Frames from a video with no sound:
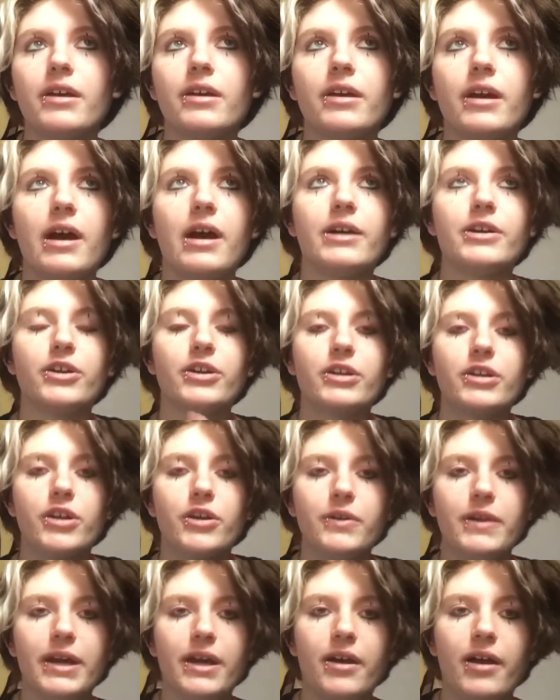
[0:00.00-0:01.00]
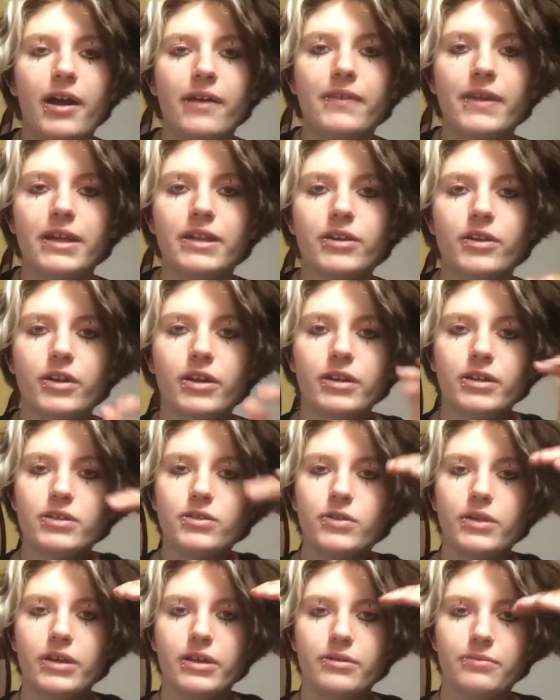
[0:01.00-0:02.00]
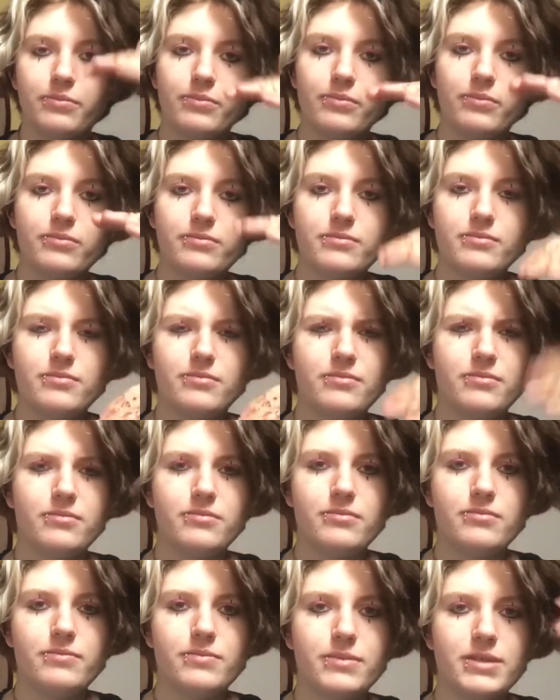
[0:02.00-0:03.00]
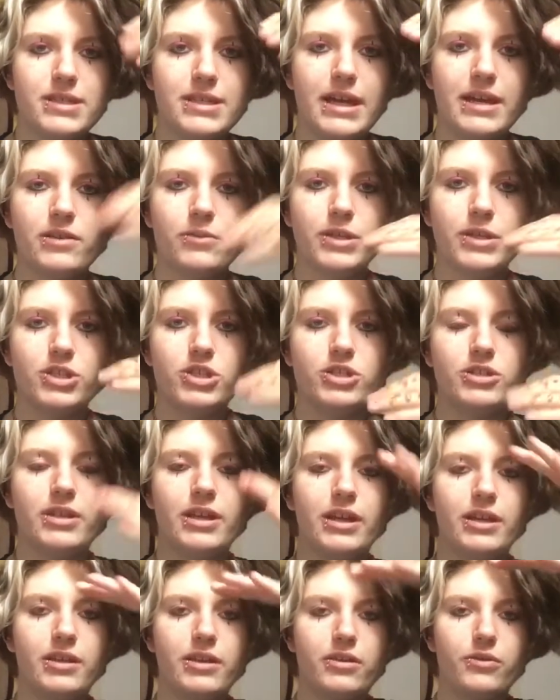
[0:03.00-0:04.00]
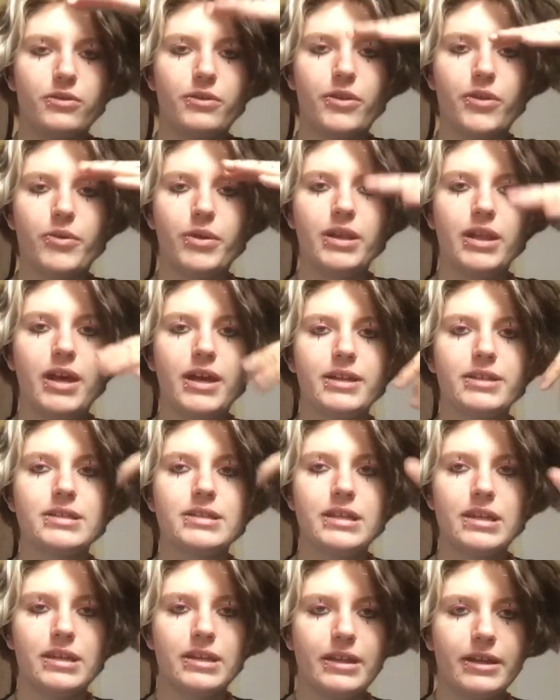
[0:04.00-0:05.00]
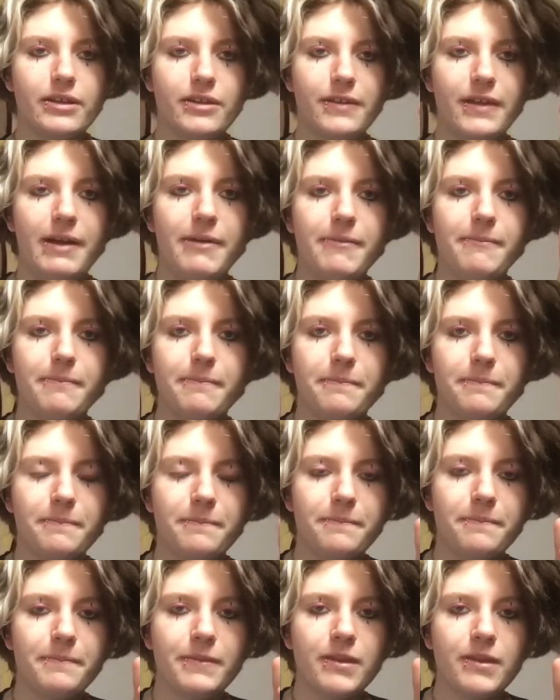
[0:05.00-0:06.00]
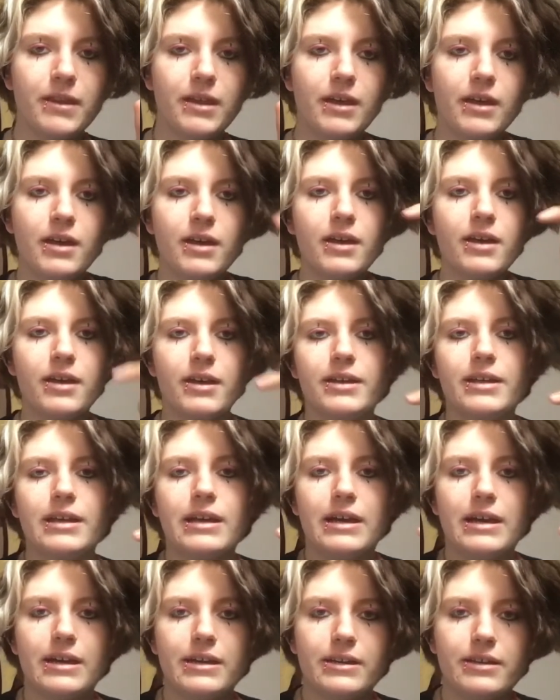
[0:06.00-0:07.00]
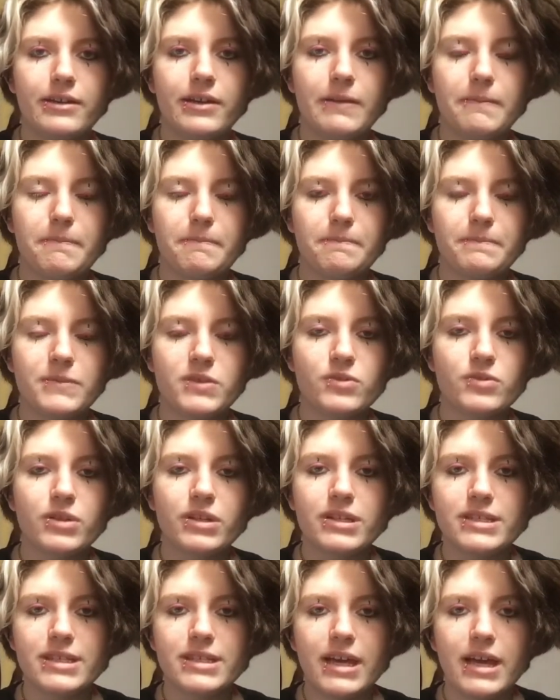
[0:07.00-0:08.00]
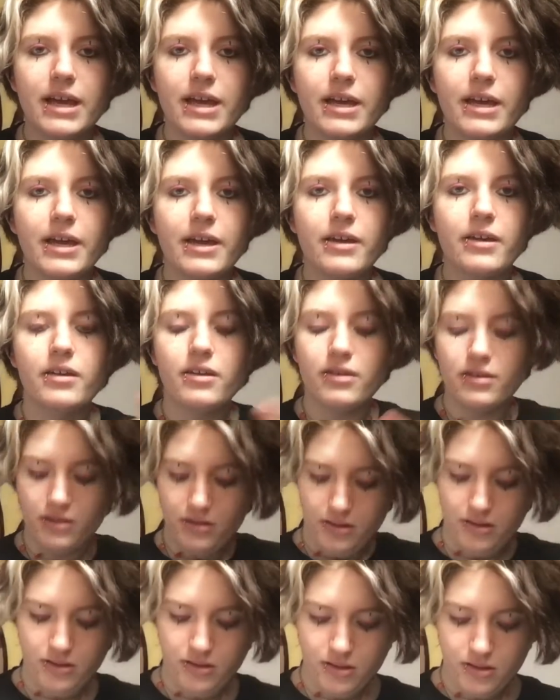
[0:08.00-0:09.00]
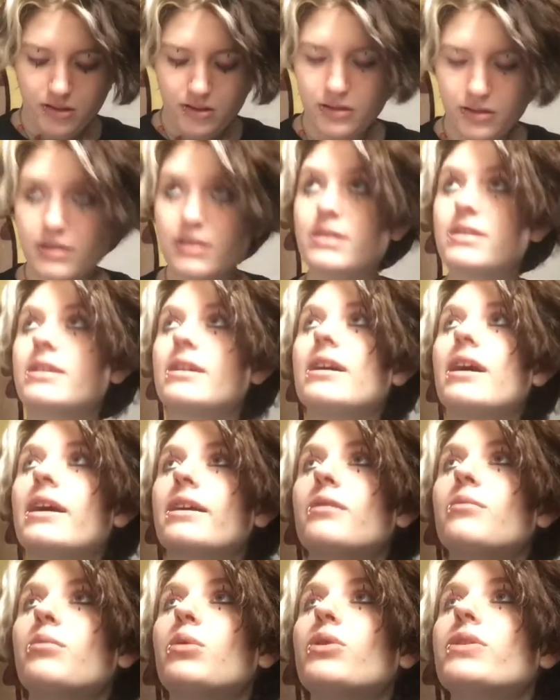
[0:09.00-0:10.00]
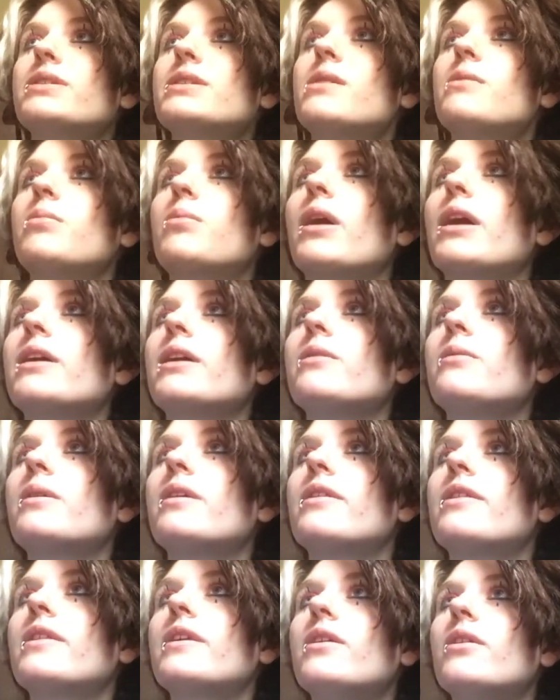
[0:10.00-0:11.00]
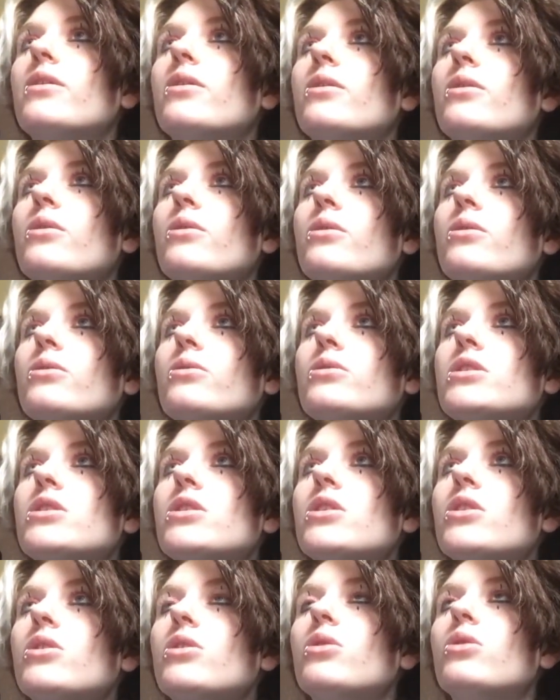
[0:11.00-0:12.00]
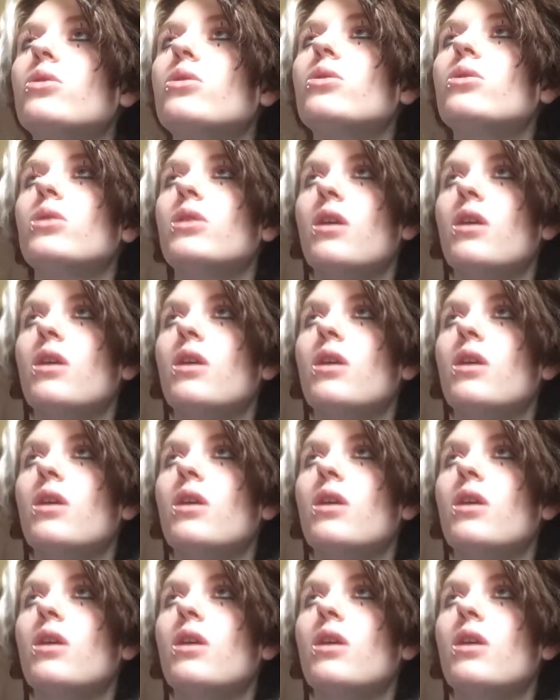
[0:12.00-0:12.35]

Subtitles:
you're gonna go there, and then you're gonna do the sandwich thing, you know, the 3 lines. You click on that. Yeah, okay. So it's gonna say, let's see, I can pull this up right with you too.